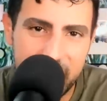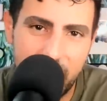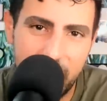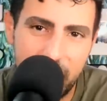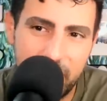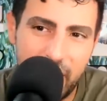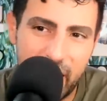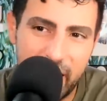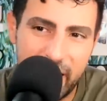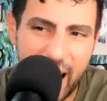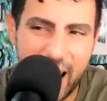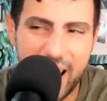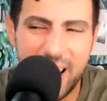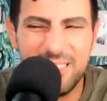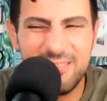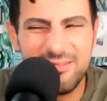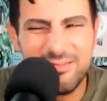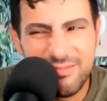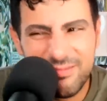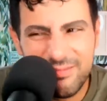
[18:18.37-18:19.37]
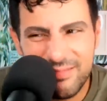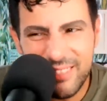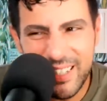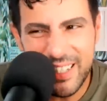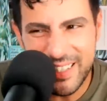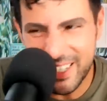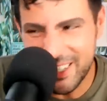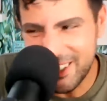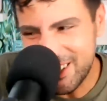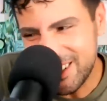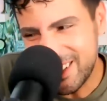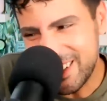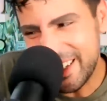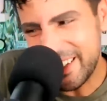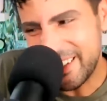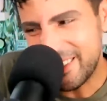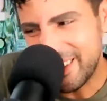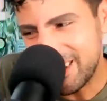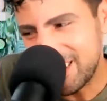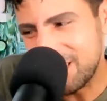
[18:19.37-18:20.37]
So again, is it just
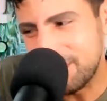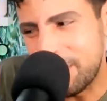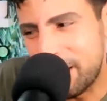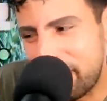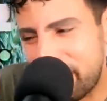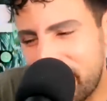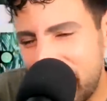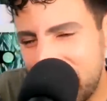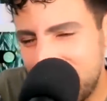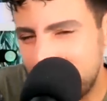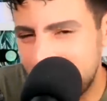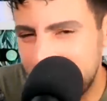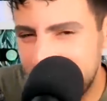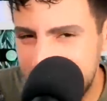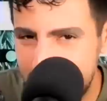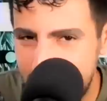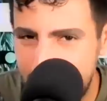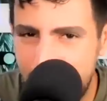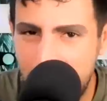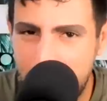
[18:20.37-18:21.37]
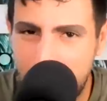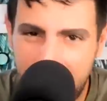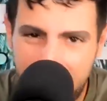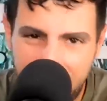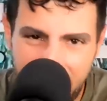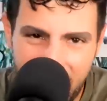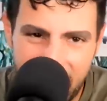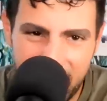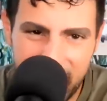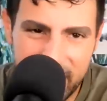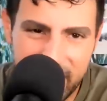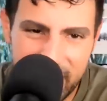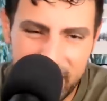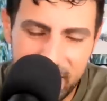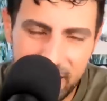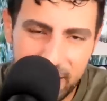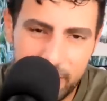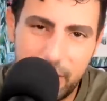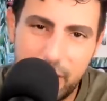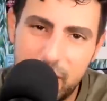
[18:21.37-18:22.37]
like, this is my friend, I'm going to defend my friend,
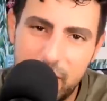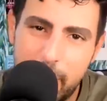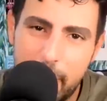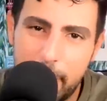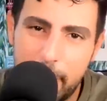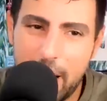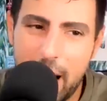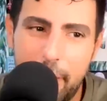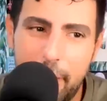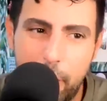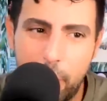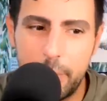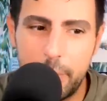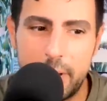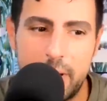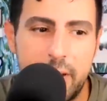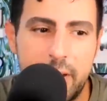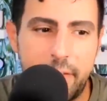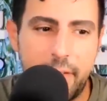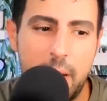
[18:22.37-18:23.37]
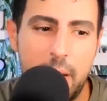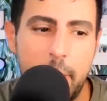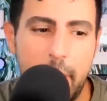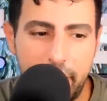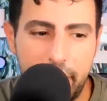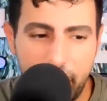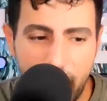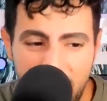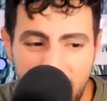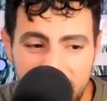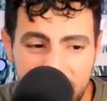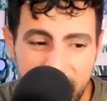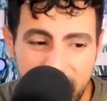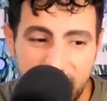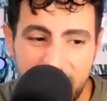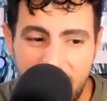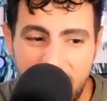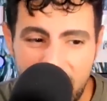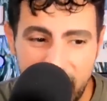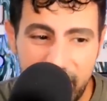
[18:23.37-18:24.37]
I'm going to use my platform to defend my friend
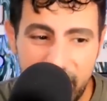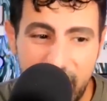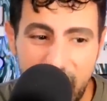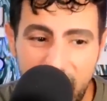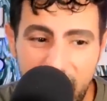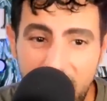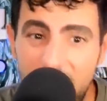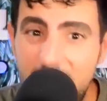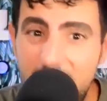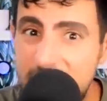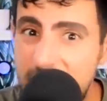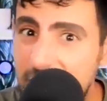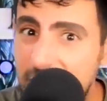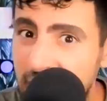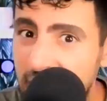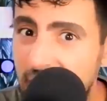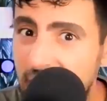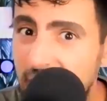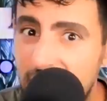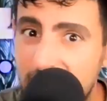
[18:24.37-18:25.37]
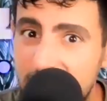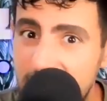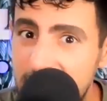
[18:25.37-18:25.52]
kind of thing, allegedly?